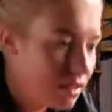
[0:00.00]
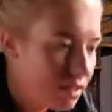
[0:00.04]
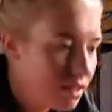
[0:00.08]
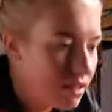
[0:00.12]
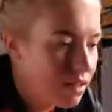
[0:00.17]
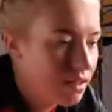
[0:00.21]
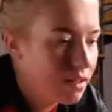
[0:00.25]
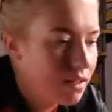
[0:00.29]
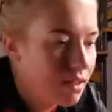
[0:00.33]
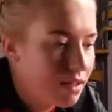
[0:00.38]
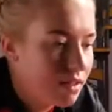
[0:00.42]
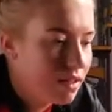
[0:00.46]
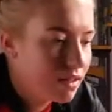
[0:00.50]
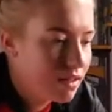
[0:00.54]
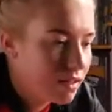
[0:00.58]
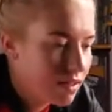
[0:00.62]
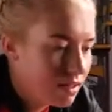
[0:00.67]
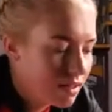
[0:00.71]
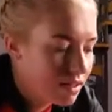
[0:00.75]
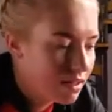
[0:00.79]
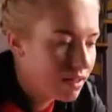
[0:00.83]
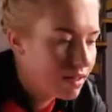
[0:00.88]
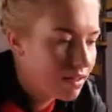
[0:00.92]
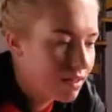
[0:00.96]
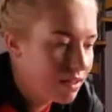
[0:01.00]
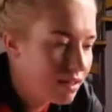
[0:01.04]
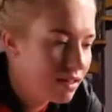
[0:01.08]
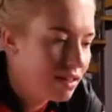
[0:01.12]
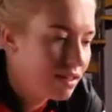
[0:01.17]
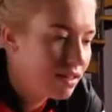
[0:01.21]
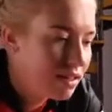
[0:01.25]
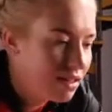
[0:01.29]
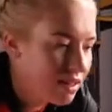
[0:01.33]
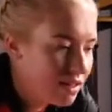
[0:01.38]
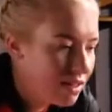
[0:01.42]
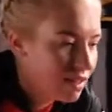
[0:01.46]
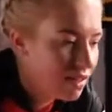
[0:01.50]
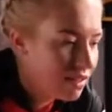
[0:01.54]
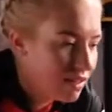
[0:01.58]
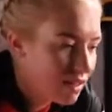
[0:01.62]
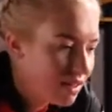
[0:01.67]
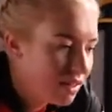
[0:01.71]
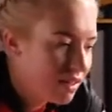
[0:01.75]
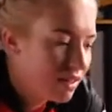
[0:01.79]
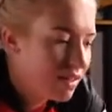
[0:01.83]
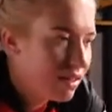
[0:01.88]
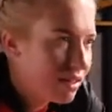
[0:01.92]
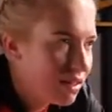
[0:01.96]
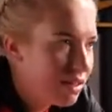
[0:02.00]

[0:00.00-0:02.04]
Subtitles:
Max is raring to go. We've got 1 minute.